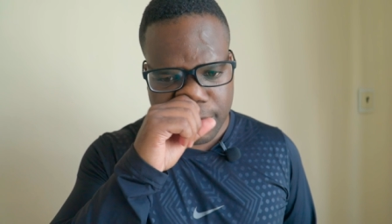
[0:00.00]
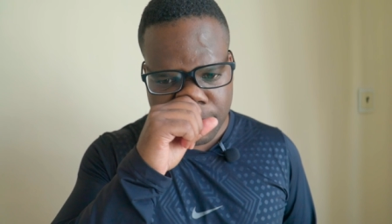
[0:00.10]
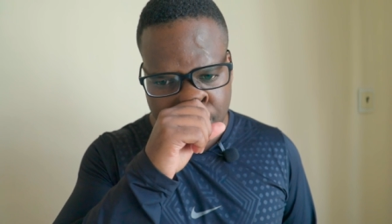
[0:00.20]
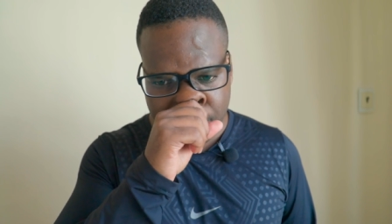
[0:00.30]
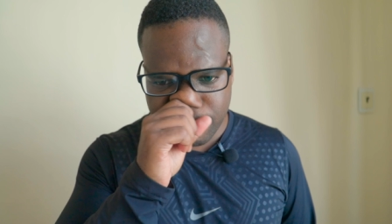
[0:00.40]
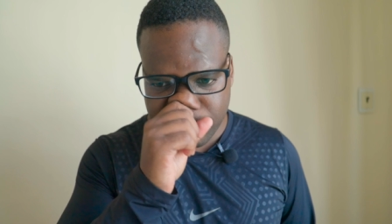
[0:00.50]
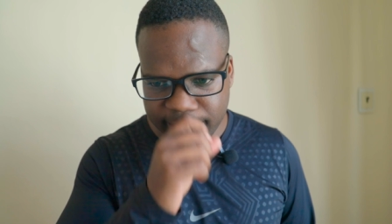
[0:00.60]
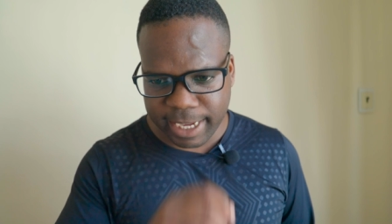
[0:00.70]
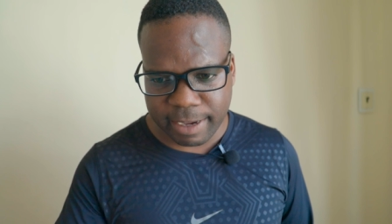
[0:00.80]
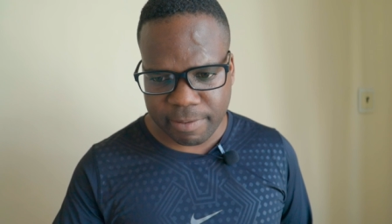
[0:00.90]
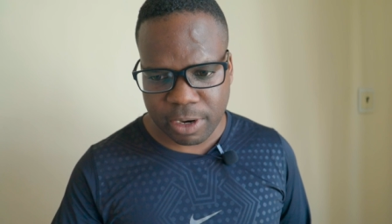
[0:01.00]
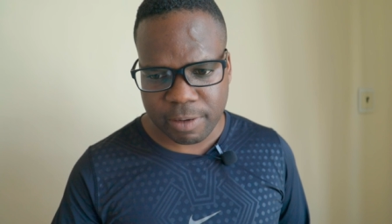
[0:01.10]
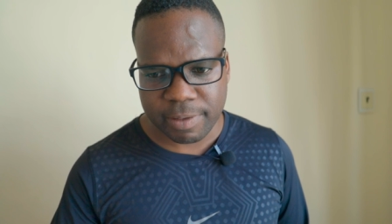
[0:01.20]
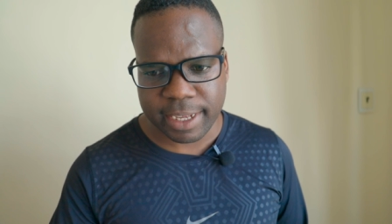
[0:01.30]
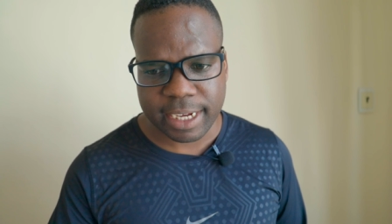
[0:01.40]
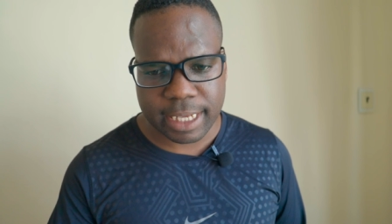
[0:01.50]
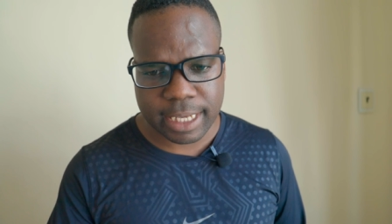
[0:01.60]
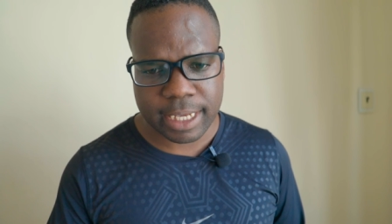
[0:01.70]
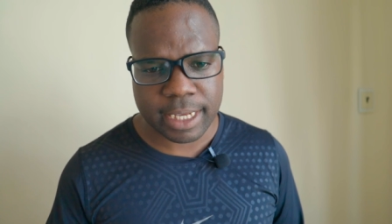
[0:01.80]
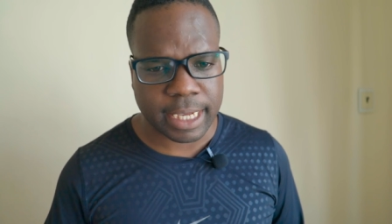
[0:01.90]
So they have a lot of
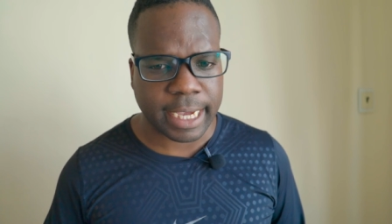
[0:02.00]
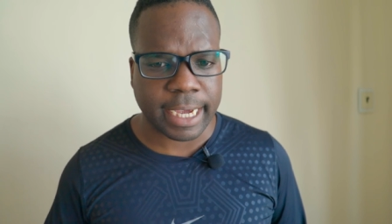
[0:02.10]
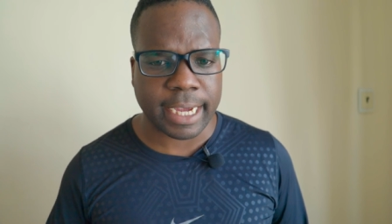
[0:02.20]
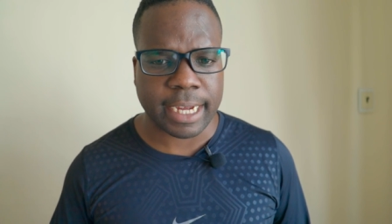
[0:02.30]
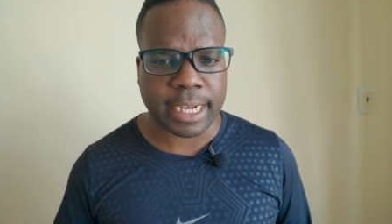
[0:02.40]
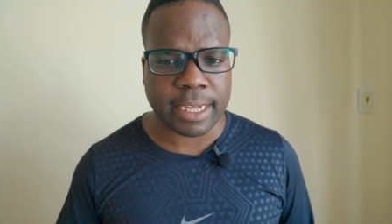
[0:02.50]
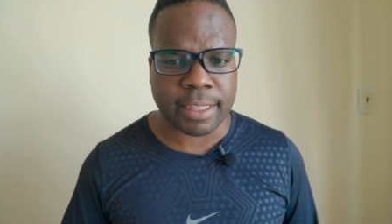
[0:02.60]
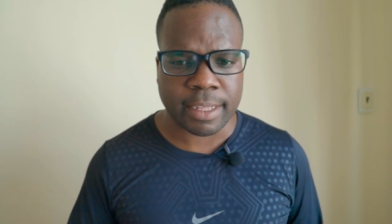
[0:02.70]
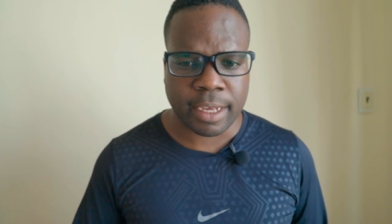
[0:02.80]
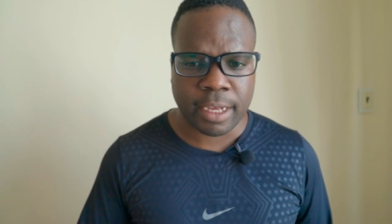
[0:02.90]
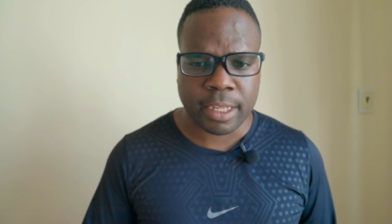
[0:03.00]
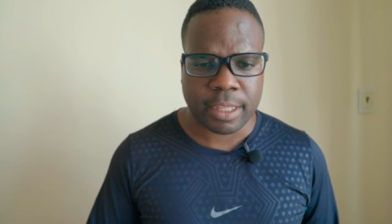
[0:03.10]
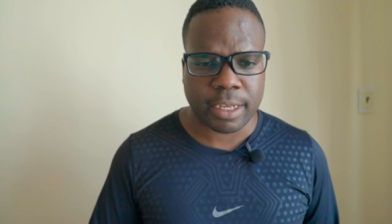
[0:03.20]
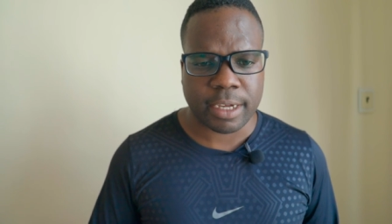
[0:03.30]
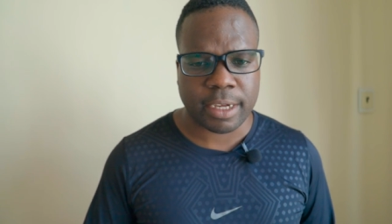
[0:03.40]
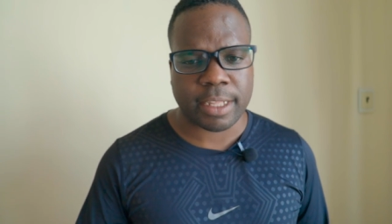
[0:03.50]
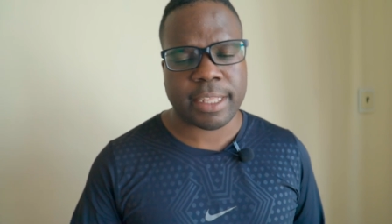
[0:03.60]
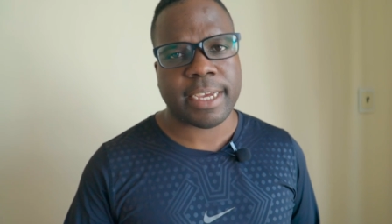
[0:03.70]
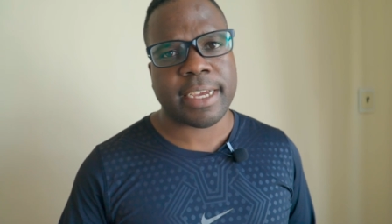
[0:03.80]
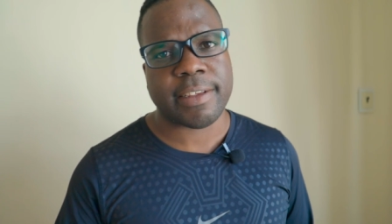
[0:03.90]
text, and the
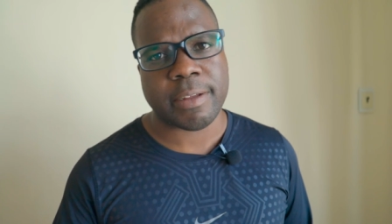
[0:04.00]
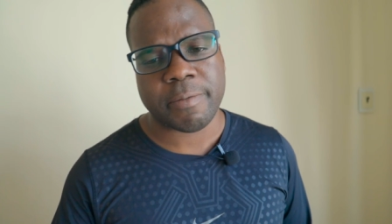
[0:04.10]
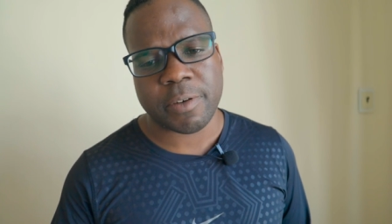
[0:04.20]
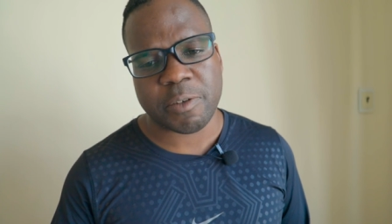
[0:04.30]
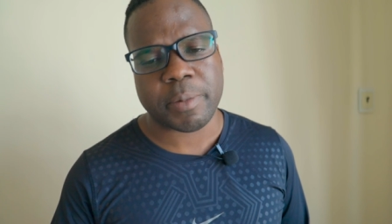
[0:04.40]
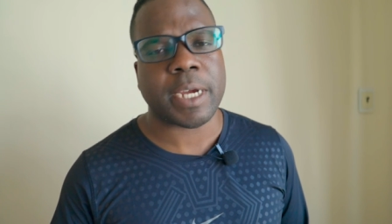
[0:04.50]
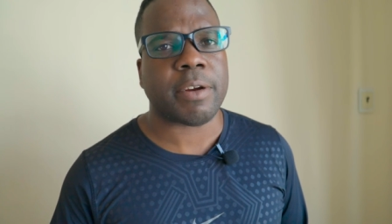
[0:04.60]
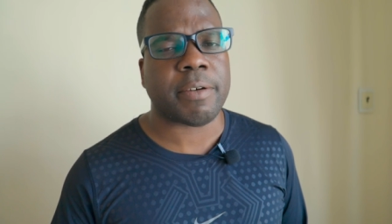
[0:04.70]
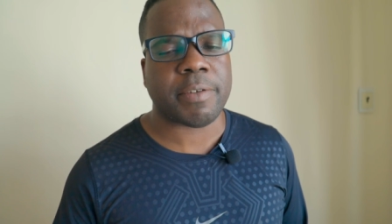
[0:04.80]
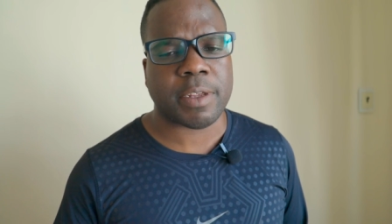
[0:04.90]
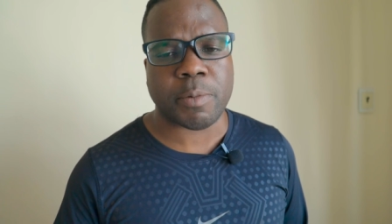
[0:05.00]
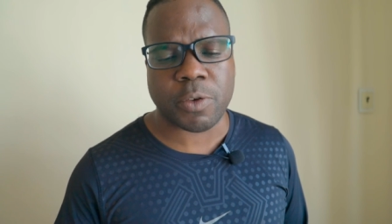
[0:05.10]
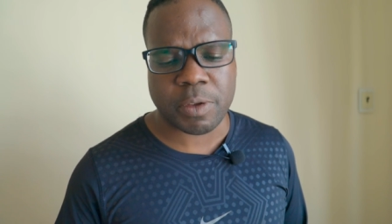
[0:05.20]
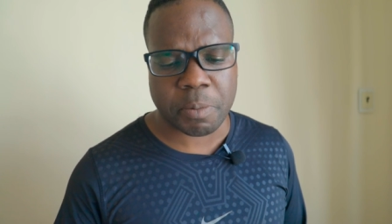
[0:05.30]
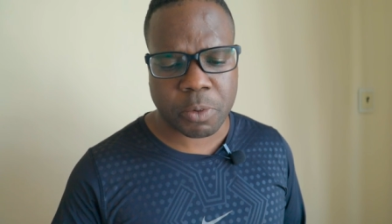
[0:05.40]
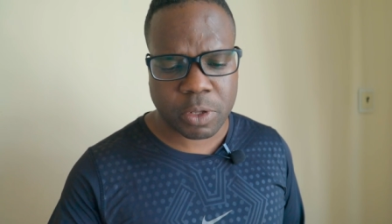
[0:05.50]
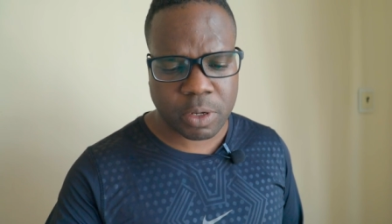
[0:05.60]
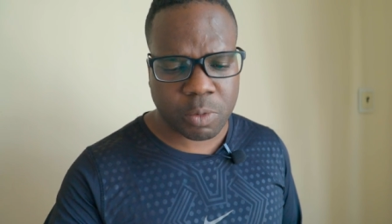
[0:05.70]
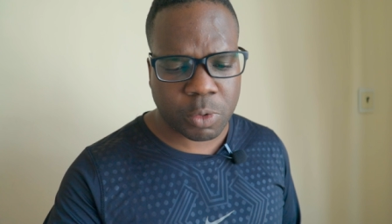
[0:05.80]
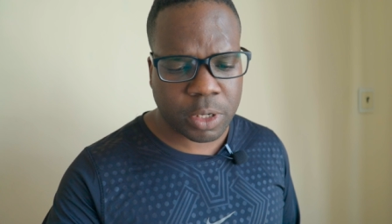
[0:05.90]
thing is, the first paragraph is the most
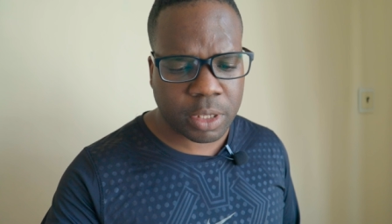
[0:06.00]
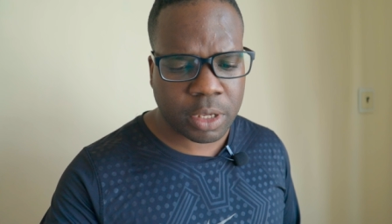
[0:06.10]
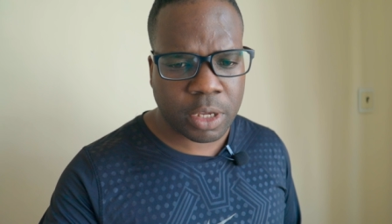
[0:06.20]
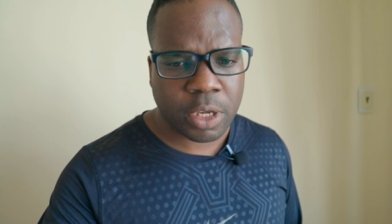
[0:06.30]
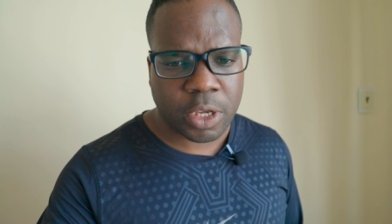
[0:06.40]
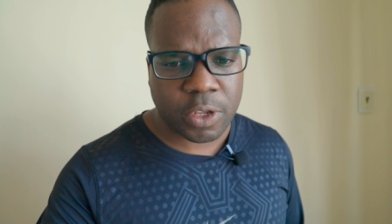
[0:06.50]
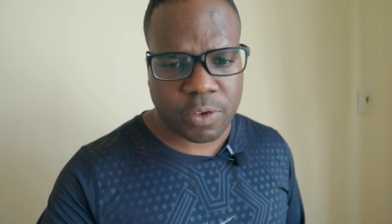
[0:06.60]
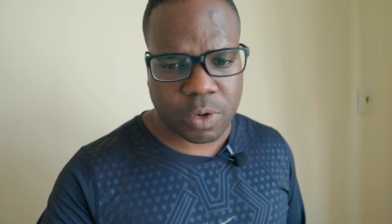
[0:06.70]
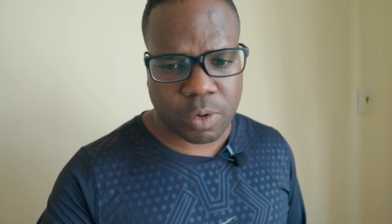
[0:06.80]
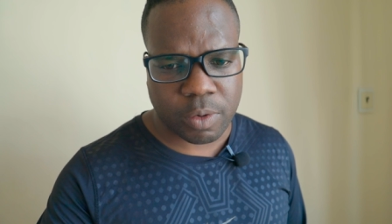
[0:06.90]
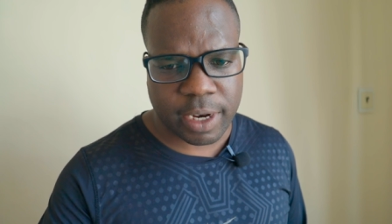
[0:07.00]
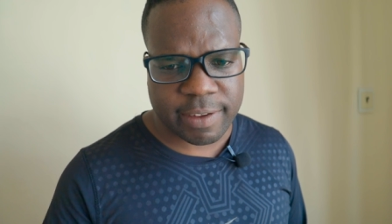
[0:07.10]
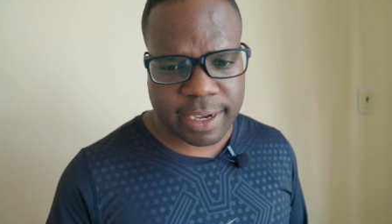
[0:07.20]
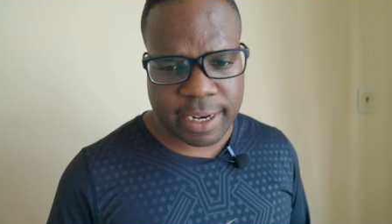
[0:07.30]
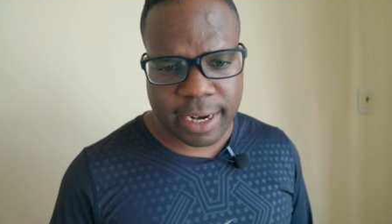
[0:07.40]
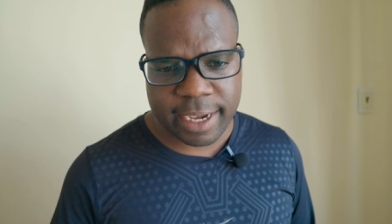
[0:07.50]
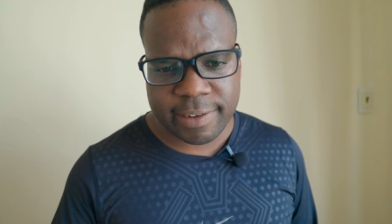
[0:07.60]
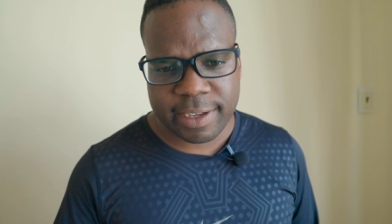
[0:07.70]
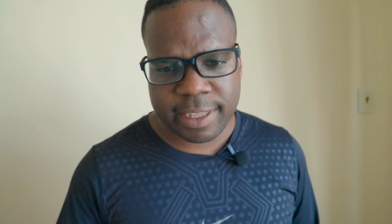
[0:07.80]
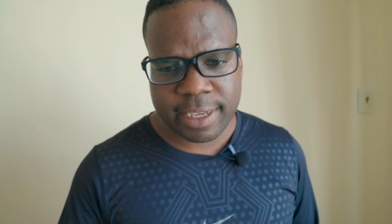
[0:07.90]
important one. So let's
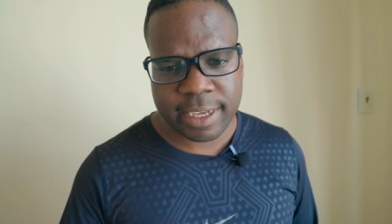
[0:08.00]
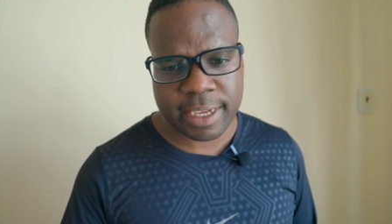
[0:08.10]
analyze it.